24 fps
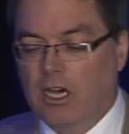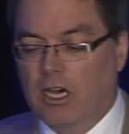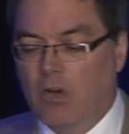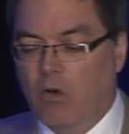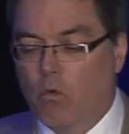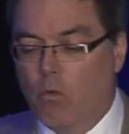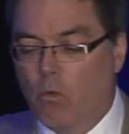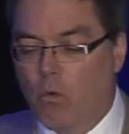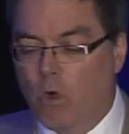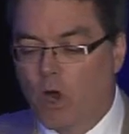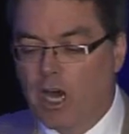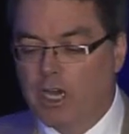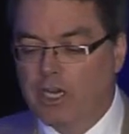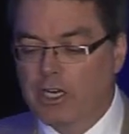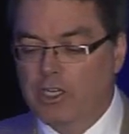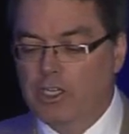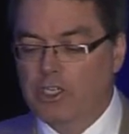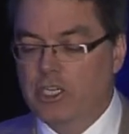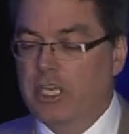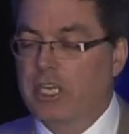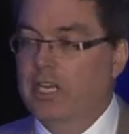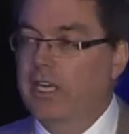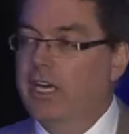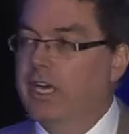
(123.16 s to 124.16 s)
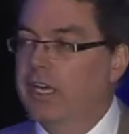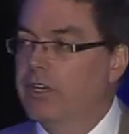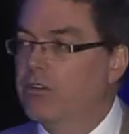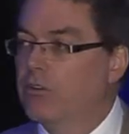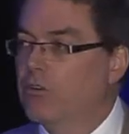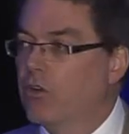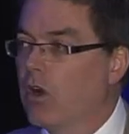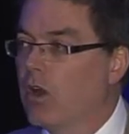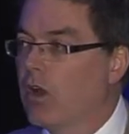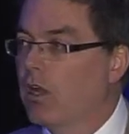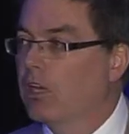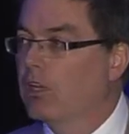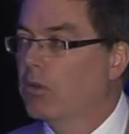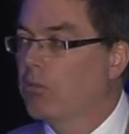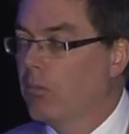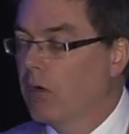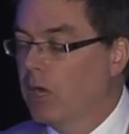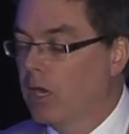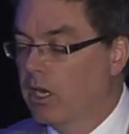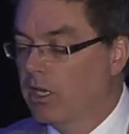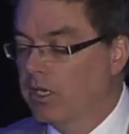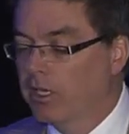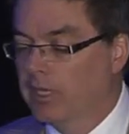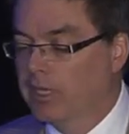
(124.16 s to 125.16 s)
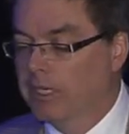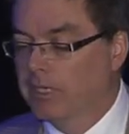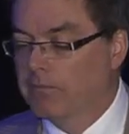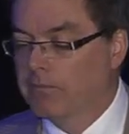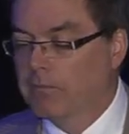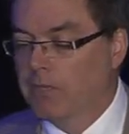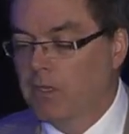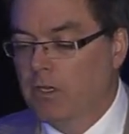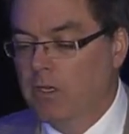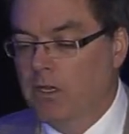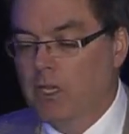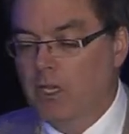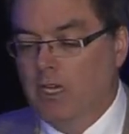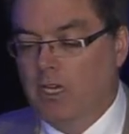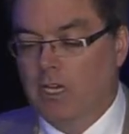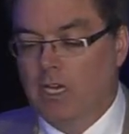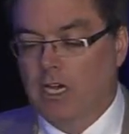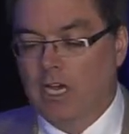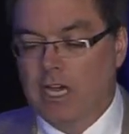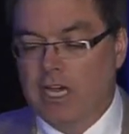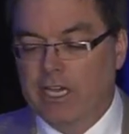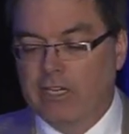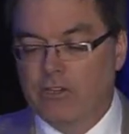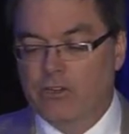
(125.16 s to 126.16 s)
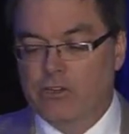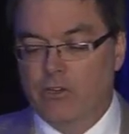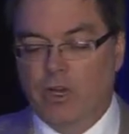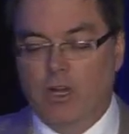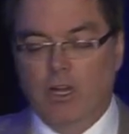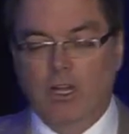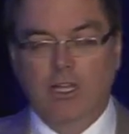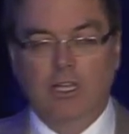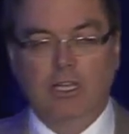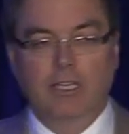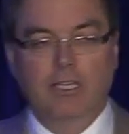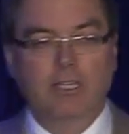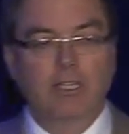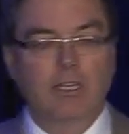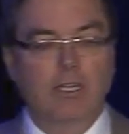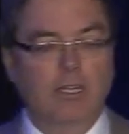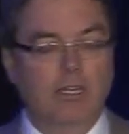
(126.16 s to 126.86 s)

watershed hydraulic modeling, hydraulic,